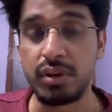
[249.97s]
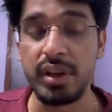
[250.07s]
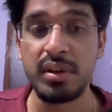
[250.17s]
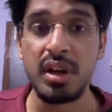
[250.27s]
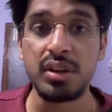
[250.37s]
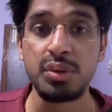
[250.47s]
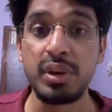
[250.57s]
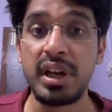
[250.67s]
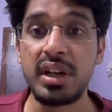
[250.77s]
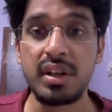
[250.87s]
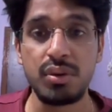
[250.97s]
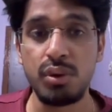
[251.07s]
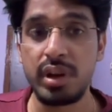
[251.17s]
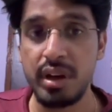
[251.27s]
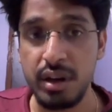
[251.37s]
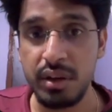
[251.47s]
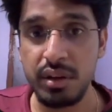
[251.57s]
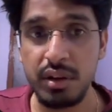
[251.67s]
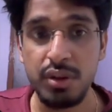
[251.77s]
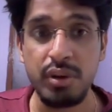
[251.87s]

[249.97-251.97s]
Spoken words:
Okay, so in any code editor,